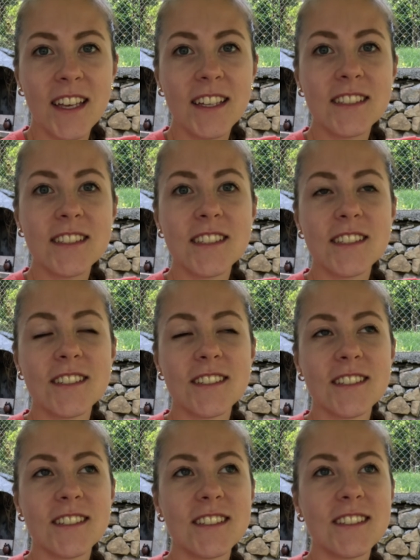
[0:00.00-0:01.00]

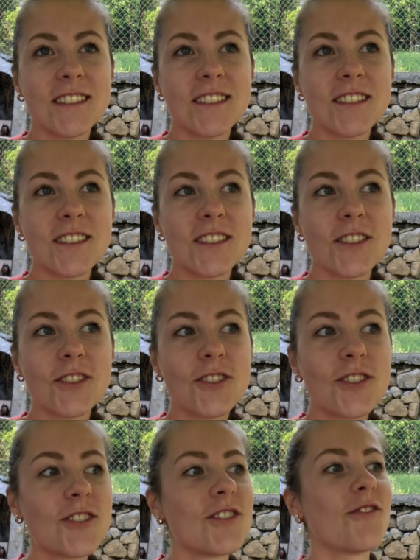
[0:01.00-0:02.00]
It's
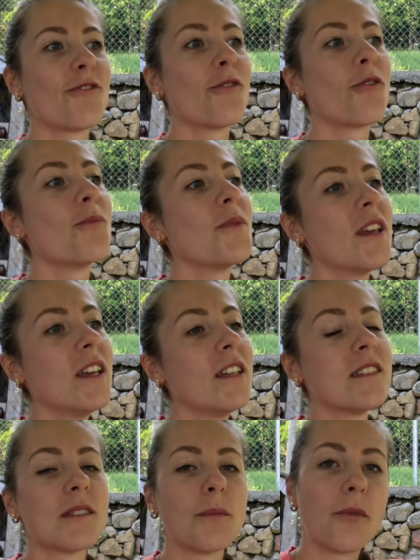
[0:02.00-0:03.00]
such, for me,
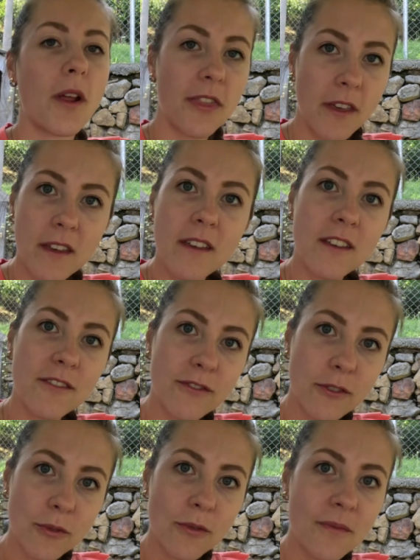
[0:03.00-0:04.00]
it's a breathtaking
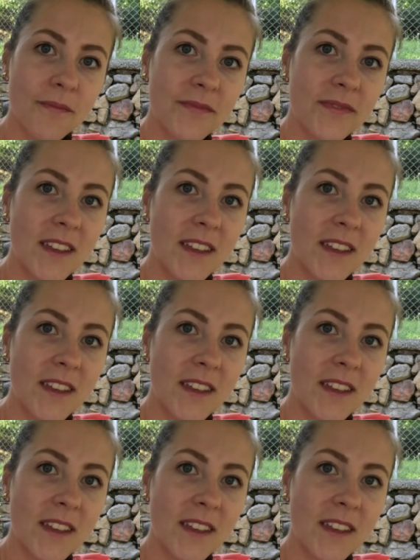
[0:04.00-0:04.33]
view,